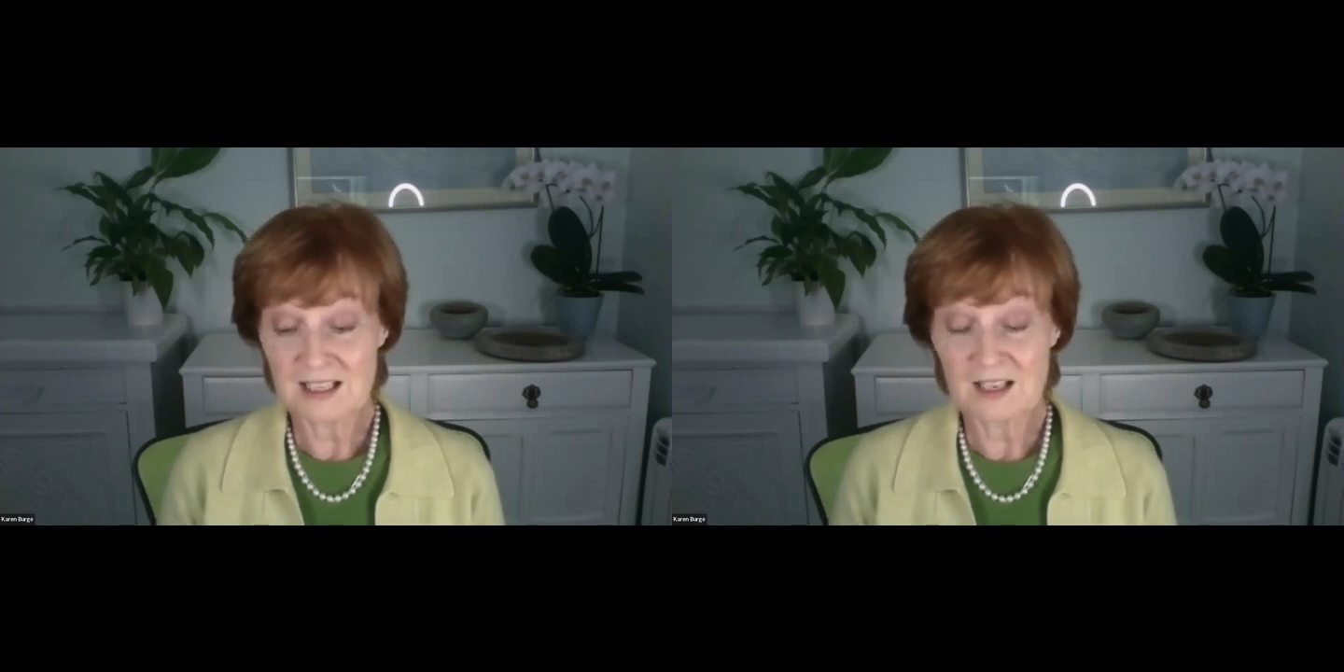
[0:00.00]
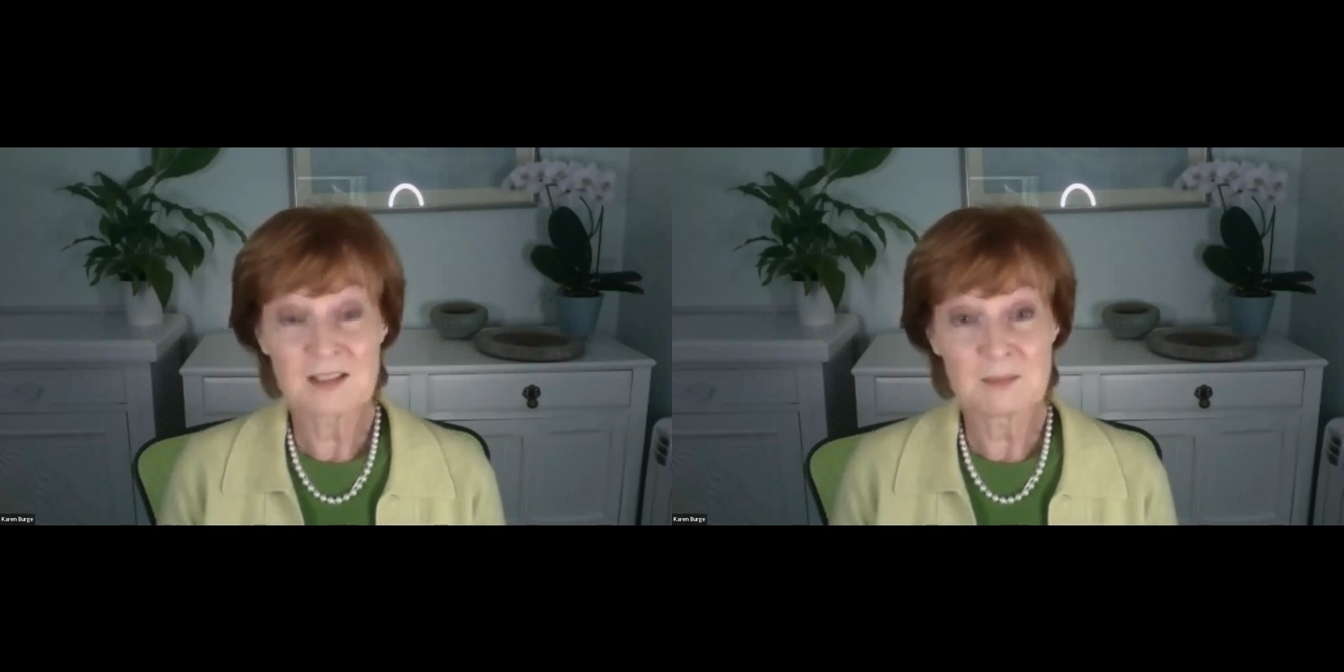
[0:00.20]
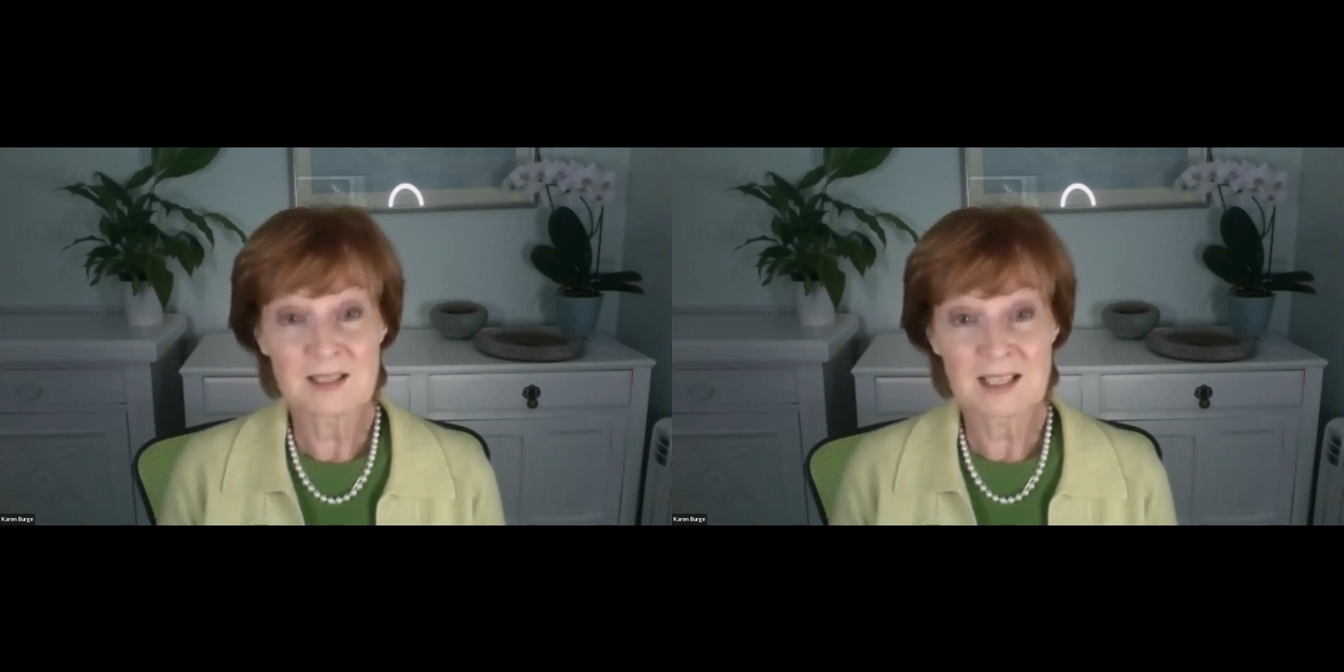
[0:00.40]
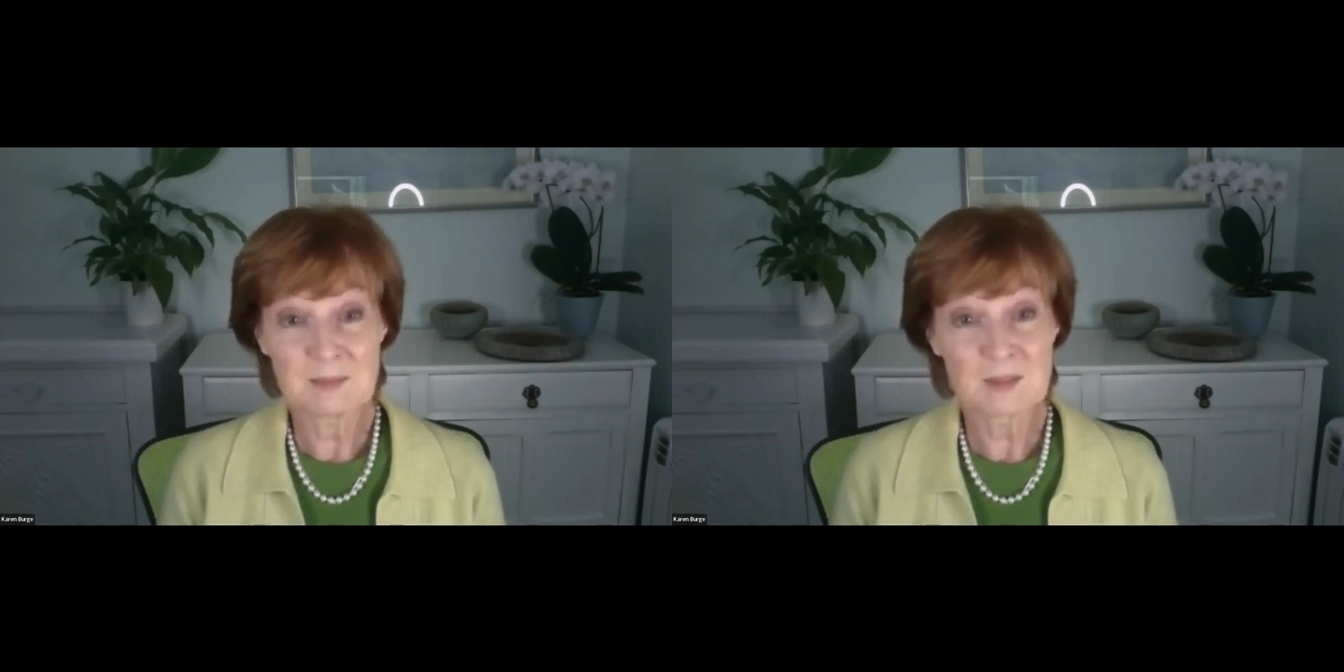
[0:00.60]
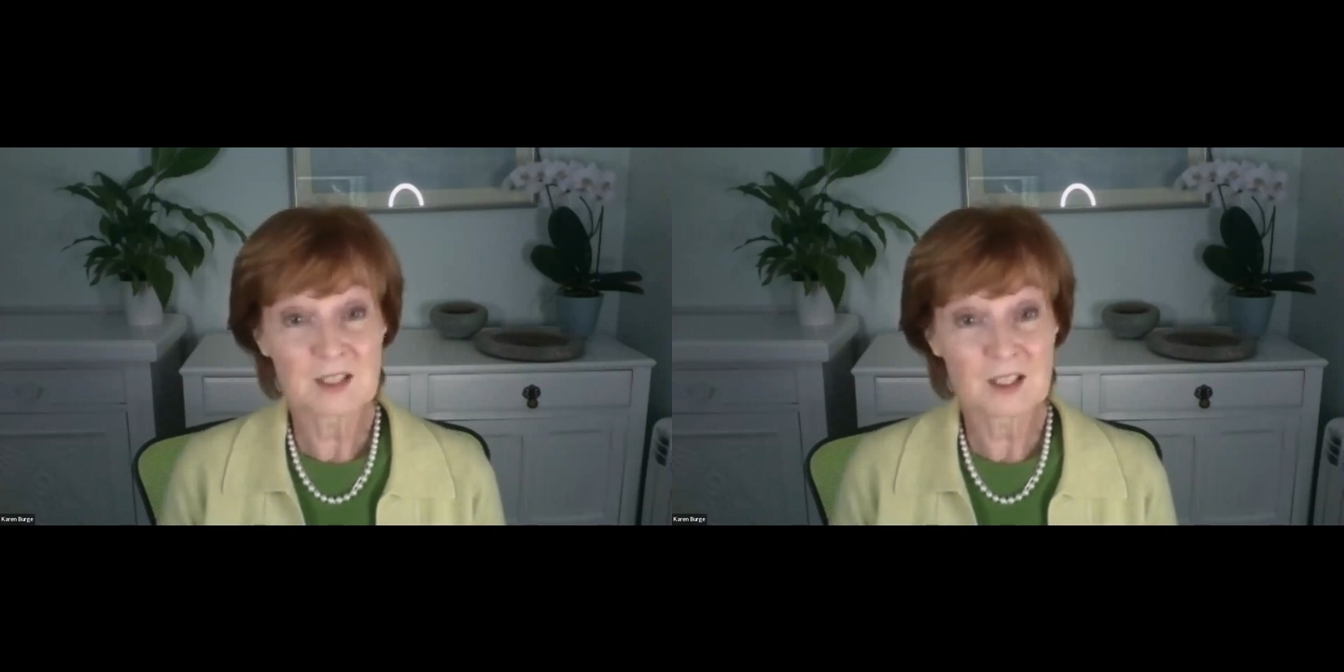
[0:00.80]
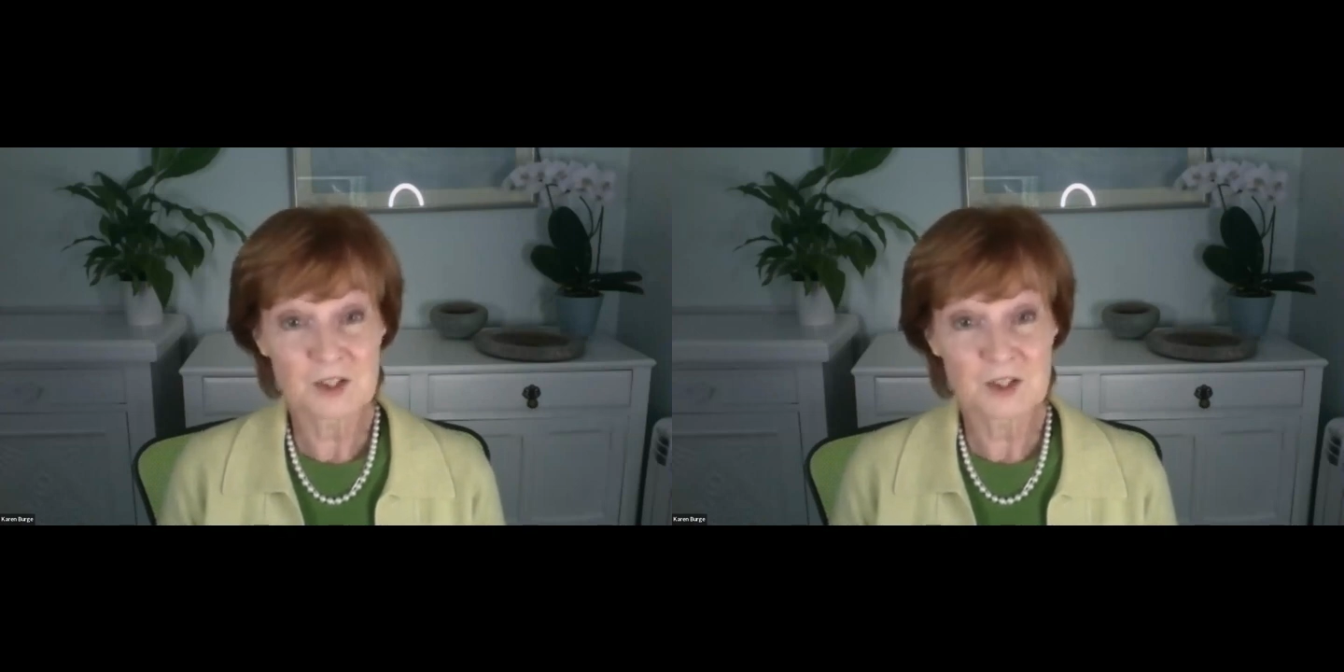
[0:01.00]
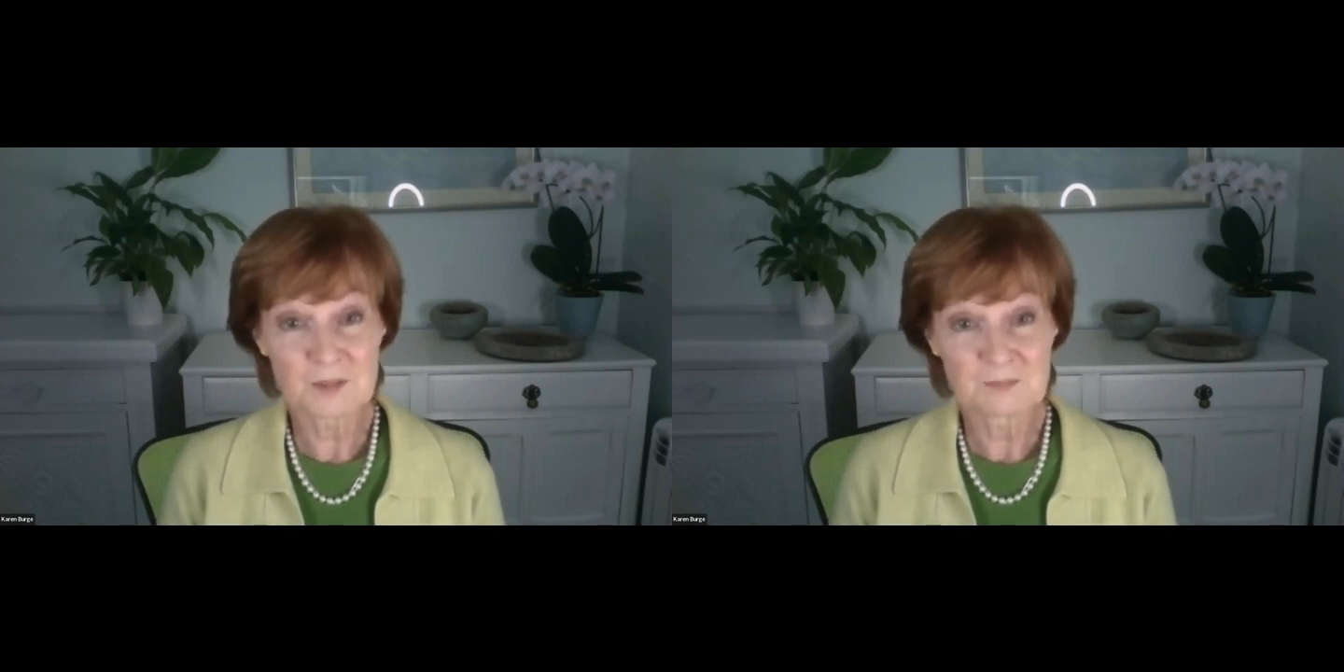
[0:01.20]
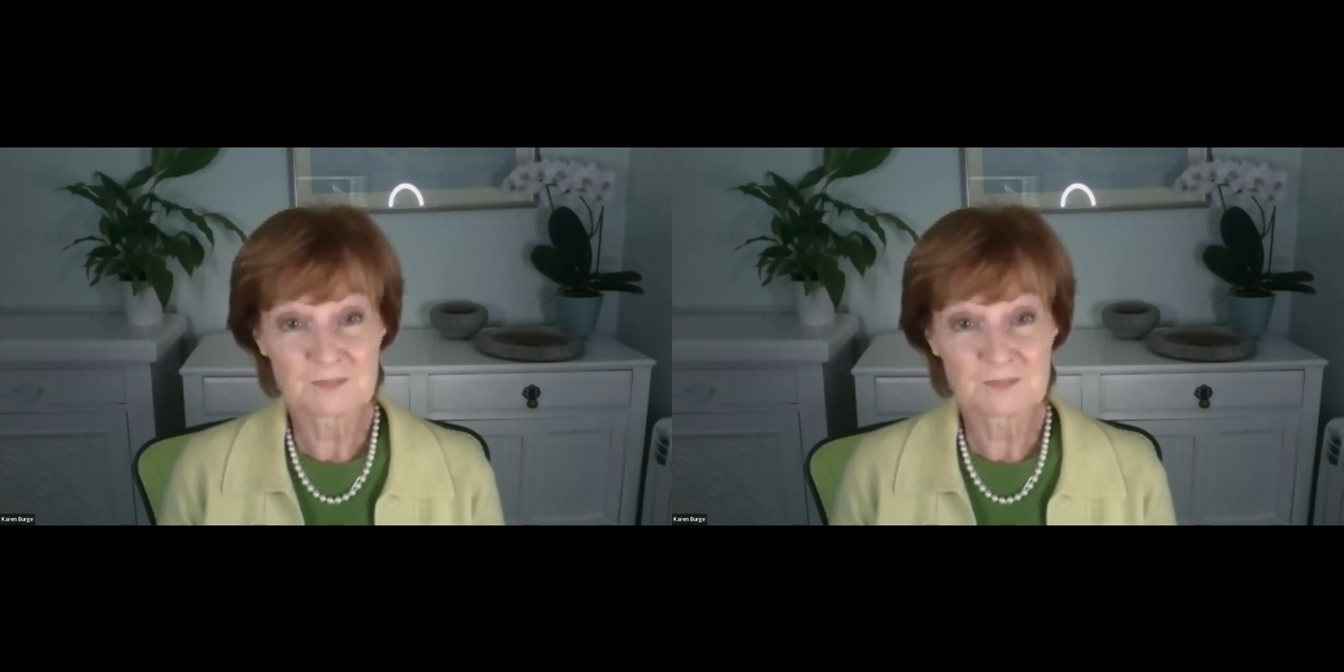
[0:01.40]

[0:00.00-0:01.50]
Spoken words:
I then became a coach.